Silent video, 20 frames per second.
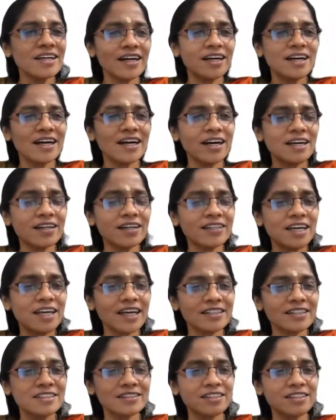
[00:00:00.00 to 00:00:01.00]
uh,
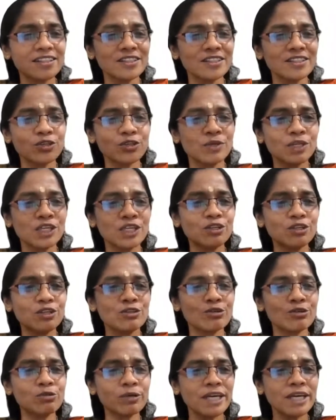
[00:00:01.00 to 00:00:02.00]
that uh, you know we need to
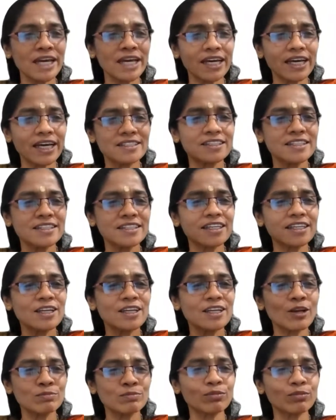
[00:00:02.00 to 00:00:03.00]
look at uh, a
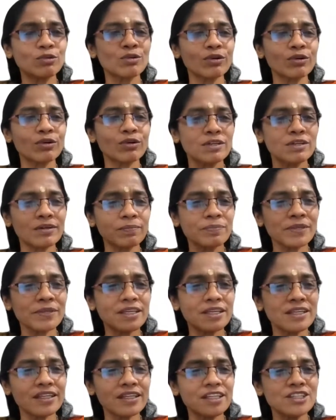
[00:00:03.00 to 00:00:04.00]
lot more
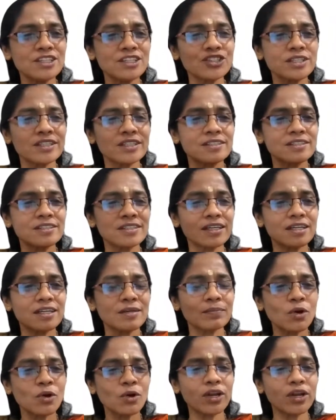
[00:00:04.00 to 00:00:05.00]
indigenous uh,
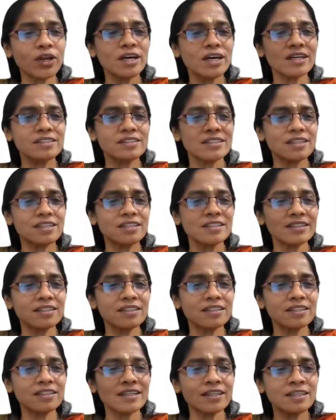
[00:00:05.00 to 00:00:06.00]
products
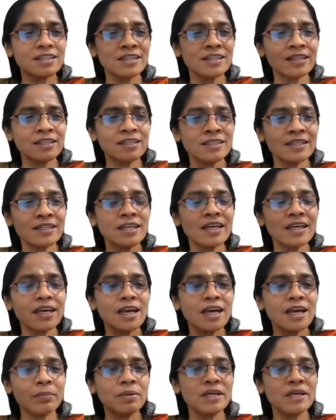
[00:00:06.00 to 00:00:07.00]
and, and, and
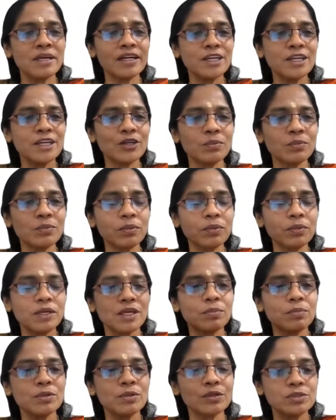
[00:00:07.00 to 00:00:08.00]
ability to be
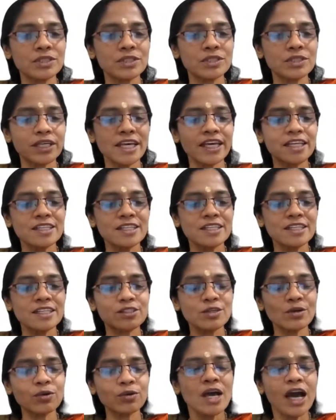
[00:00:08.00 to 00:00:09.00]
able to scale
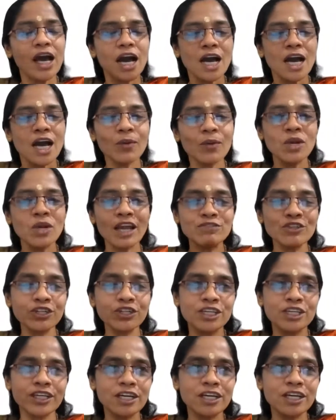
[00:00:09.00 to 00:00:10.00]
so i would love to
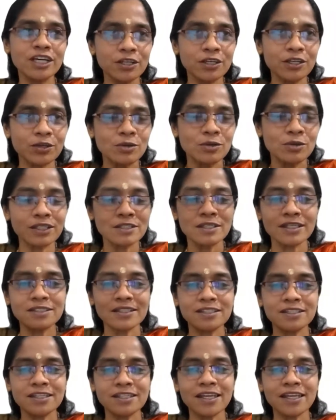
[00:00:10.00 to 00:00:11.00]
hear you know as, as,
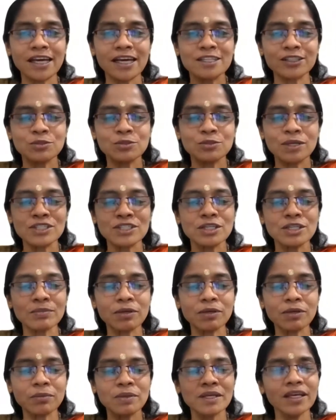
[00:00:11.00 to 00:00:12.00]
as a last question
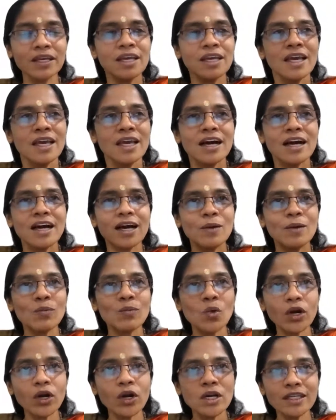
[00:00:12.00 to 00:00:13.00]
maybe uh,
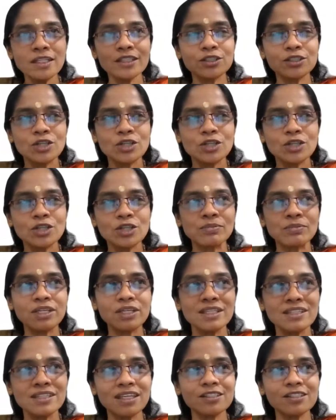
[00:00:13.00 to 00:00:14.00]
what are the top three
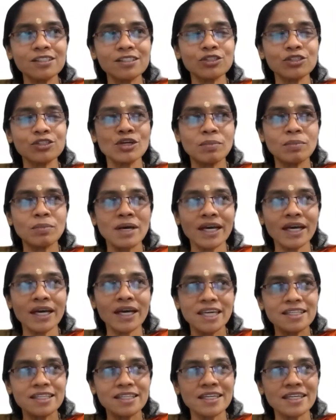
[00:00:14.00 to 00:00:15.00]
things in your
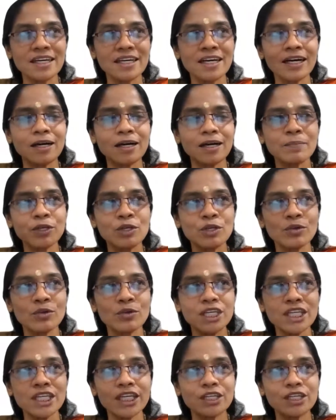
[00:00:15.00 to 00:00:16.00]
mind uh, you know
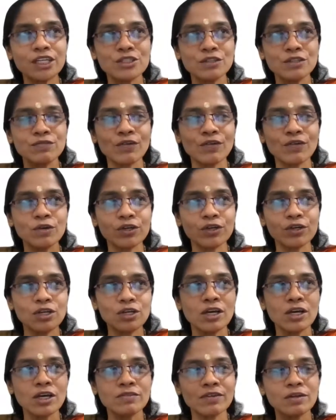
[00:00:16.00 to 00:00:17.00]
india should focus
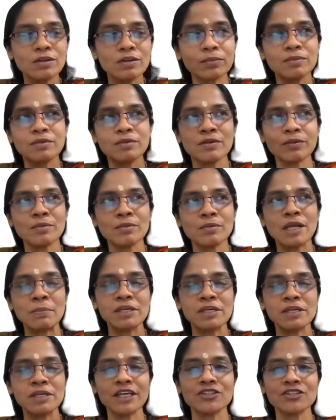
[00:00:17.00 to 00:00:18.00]
on from, from an
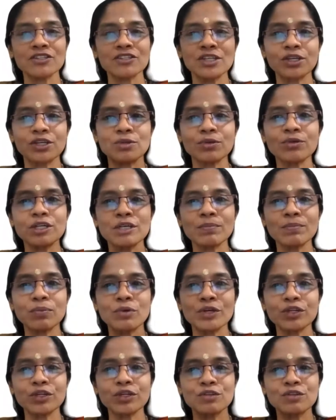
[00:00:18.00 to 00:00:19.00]
application security
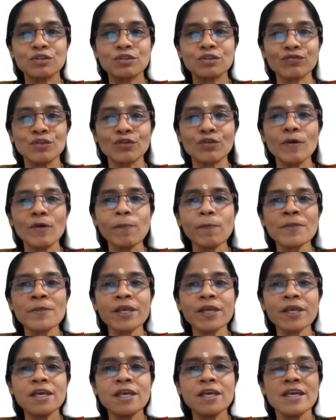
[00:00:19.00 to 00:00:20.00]
point of view
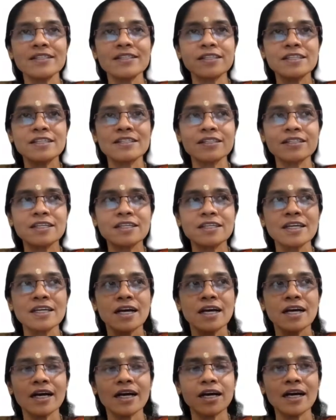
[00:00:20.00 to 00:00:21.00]
is it
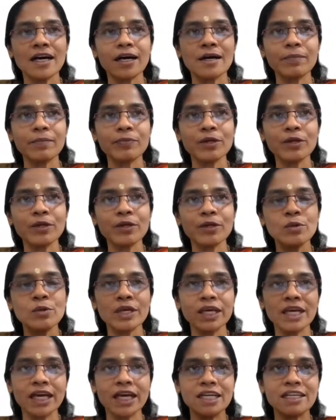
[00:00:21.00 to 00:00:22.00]
um,
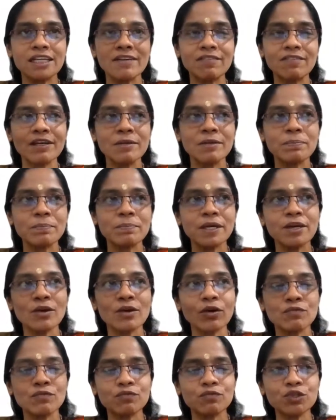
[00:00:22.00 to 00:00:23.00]
looking at developing
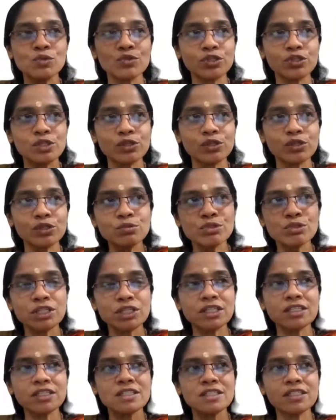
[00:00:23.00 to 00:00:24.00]
of new
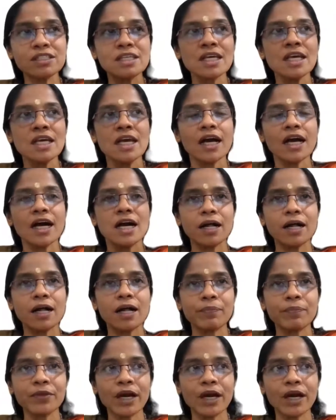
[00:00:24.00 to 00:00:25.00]
solutions
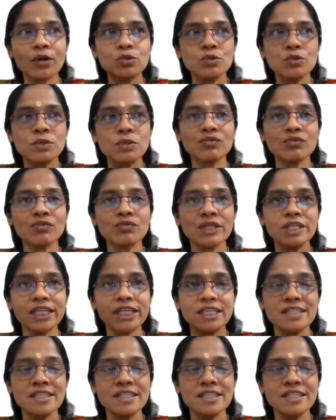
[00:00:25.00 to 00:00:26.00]
um, how do we
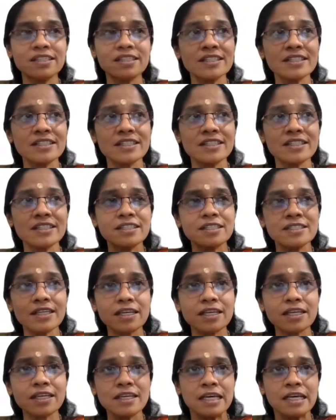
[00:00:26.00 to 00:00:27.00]
really is it is it is
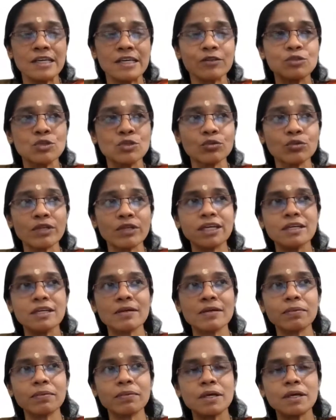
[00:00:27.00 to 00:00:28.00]
it, do you think
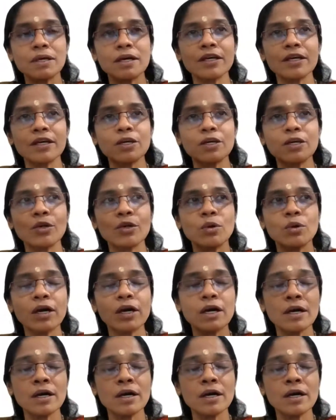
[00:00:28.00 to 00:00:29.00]
uh, you know
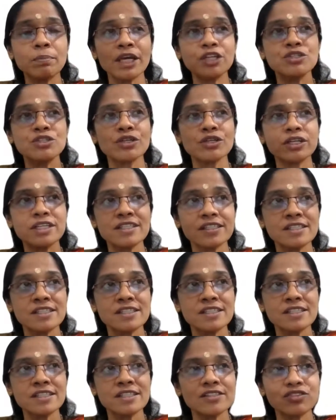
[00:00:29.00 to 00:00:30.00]
a major
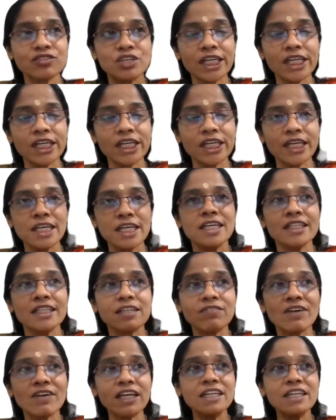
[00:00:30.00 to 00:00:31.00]
concern is really the
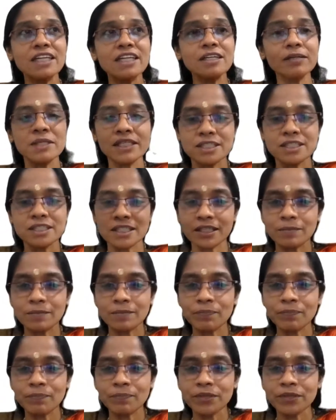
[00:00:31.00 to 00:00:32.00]
vulnerability
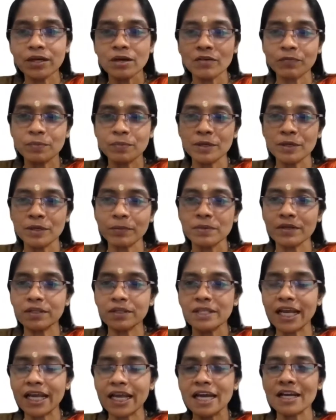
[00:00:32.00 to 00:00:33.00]
of people,
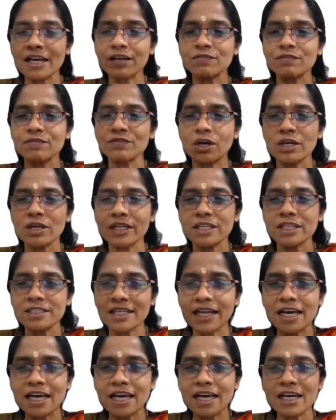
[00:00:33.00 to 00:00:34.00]
the lack of knowledge, the
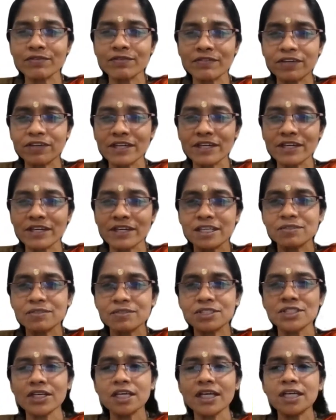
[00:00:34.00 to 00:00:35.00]
lack of awareness,
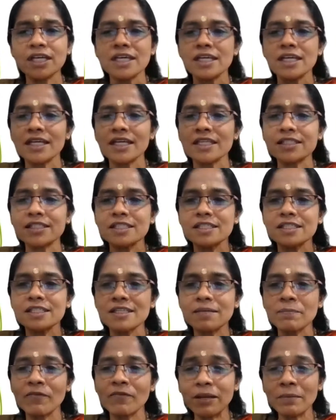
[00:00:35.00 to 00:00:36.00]
which this is a
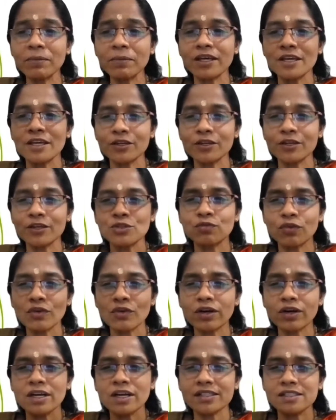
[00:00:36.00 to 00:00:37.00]
very big issue for
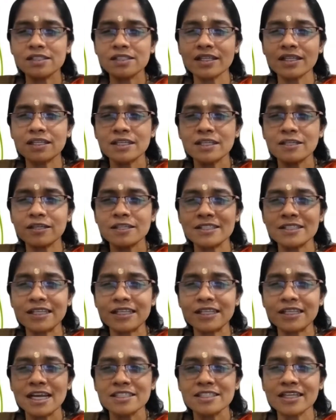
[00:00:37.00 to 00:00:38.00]
us uh, as a
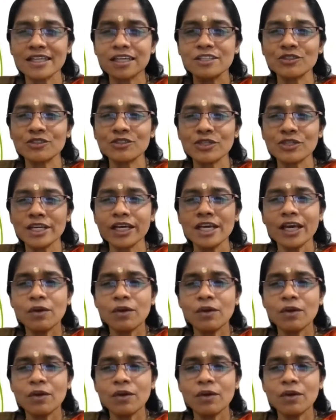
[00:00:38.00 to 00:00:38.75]
large country.